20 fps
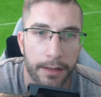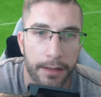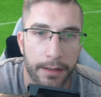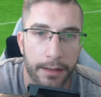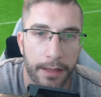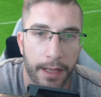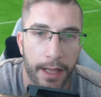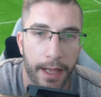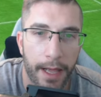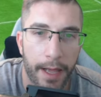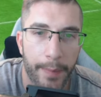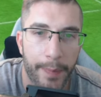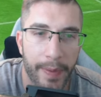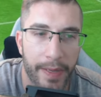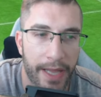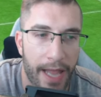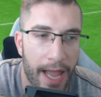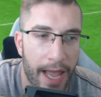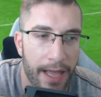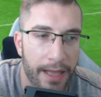
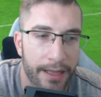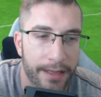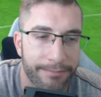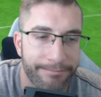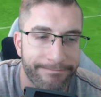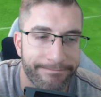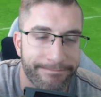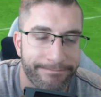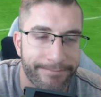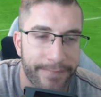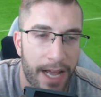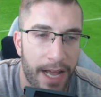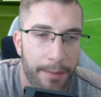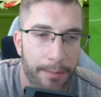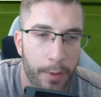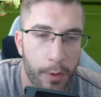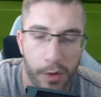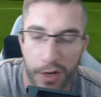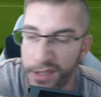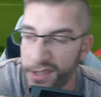But yeah,
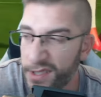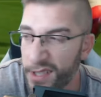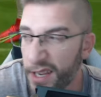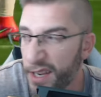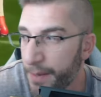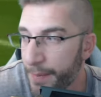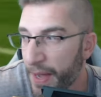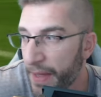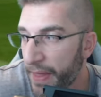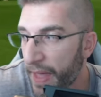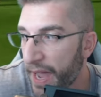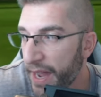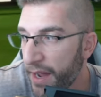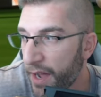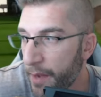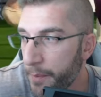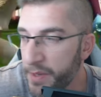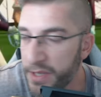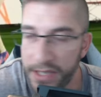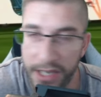I'm more concerned about the
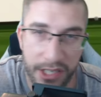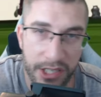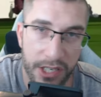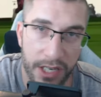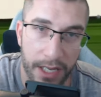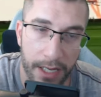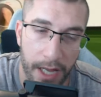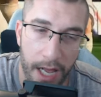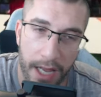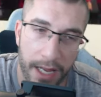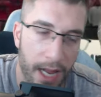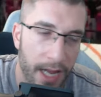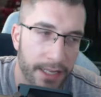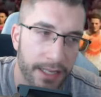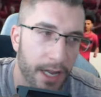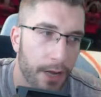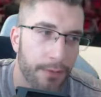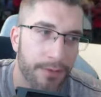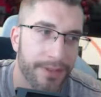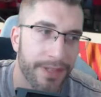AI positioning. I
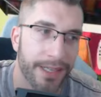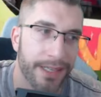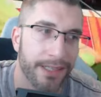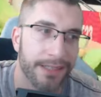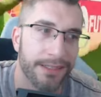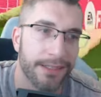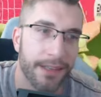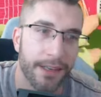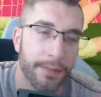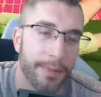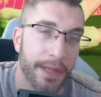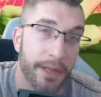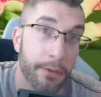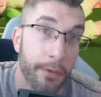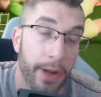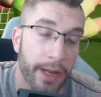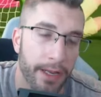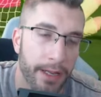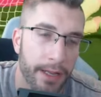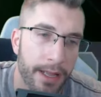don't think it's going to be
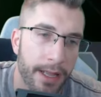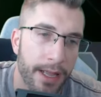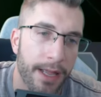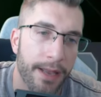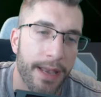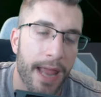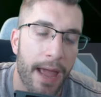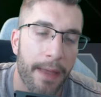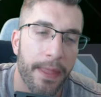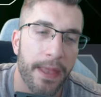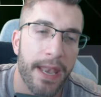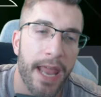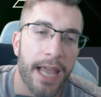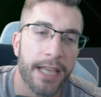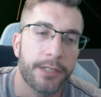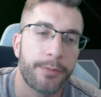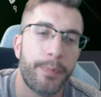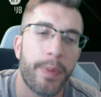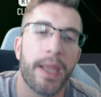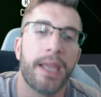great. Now, the
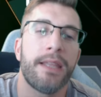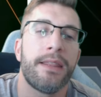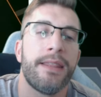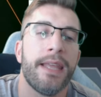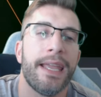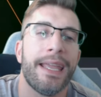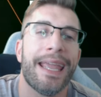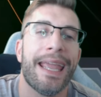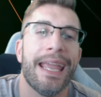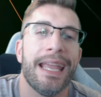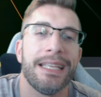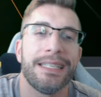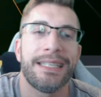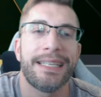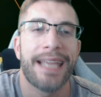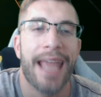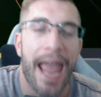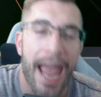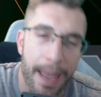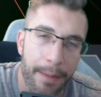next big thing is
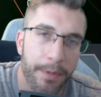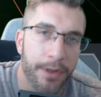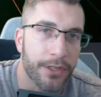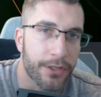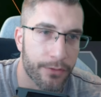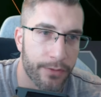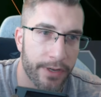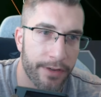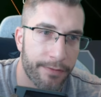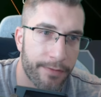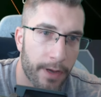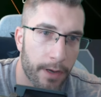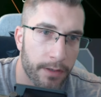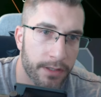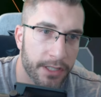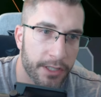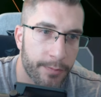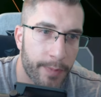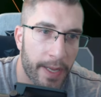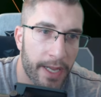chemistry,
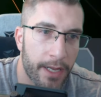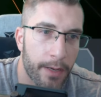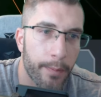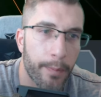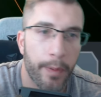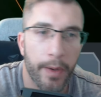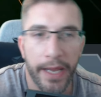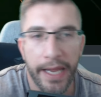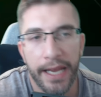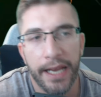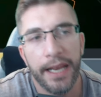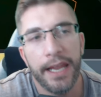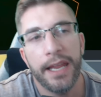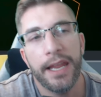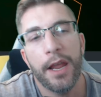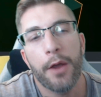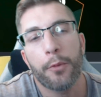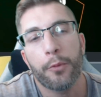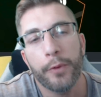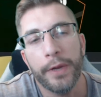folks. It's been
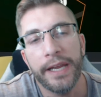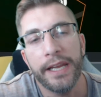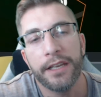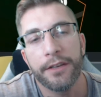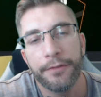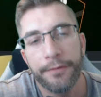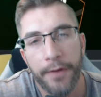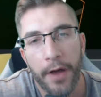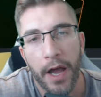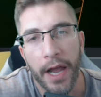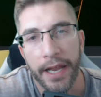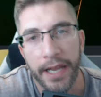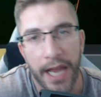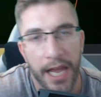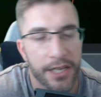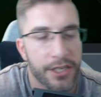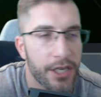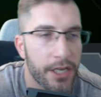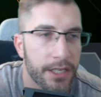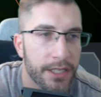completely redefined.
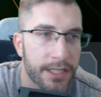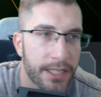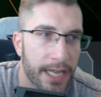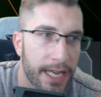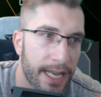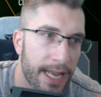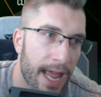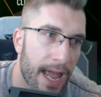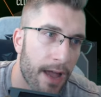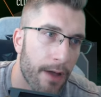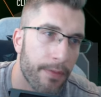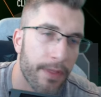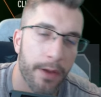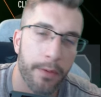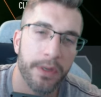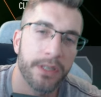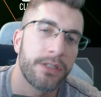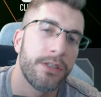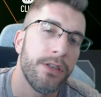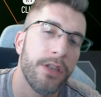As you can see now,
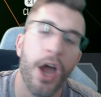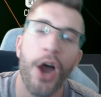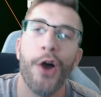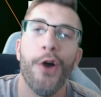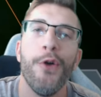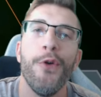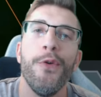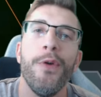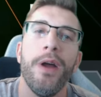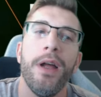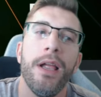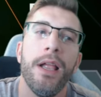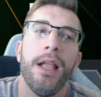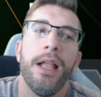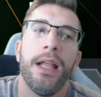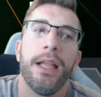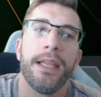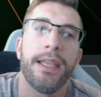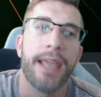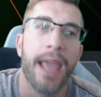there is no
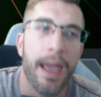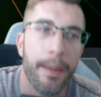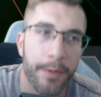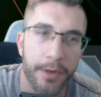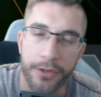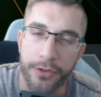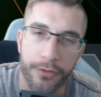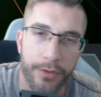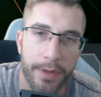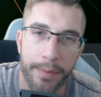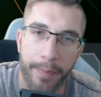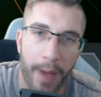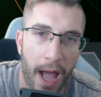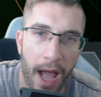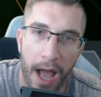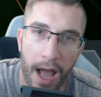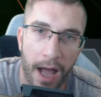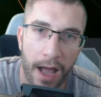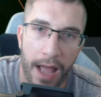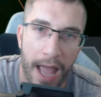chemistry
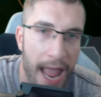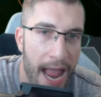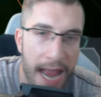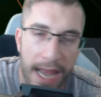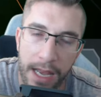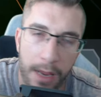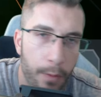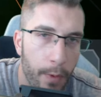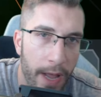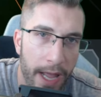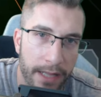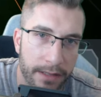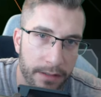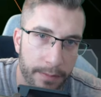bar anywhere to